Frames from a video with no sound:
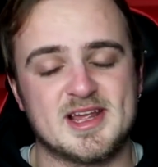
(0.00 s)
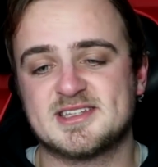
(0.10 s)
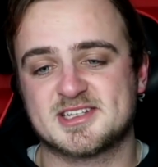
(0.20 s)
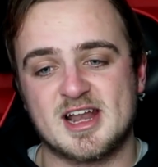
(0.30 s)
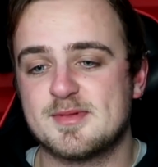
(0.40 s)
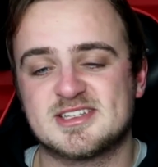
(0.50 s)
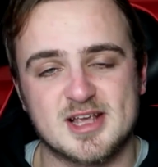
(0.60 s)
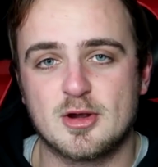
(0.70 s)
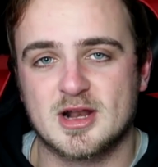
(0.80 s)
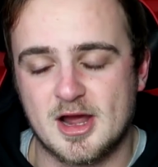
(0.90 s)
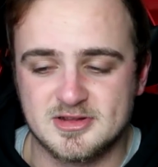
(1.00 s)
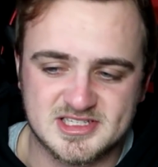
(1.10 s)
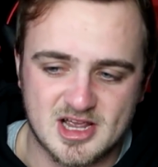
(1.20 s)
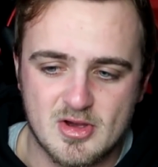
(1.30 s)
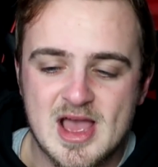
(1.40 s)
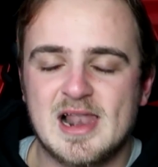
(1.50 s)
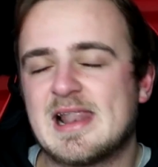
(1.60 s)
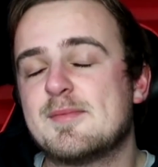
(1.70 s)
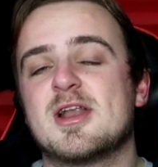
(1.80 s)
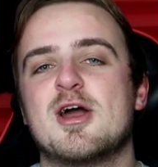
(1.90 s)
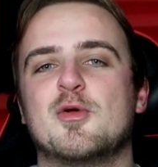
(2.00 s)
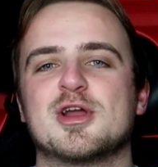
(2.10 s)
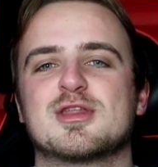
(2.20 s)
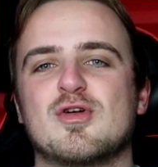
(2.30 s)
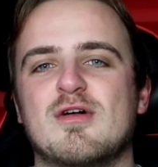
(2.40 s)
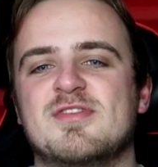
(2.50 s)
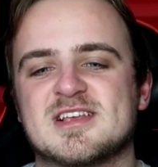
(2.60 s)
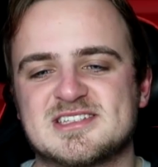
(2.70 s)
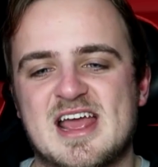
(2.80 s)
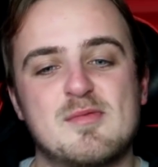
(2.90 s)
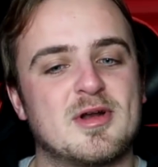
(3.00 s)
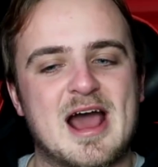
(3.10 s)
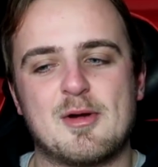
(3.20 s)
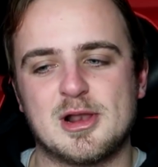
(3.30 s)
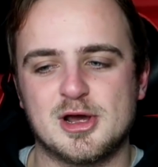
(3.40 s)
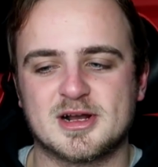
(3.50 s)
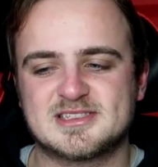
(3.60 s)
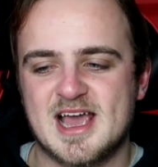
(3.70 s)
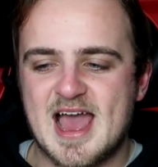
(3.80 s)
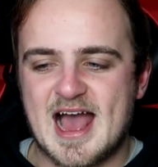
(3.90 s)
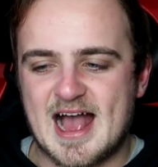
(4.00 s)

It's going to be so close. So let me know what you thought of this table and how it looked.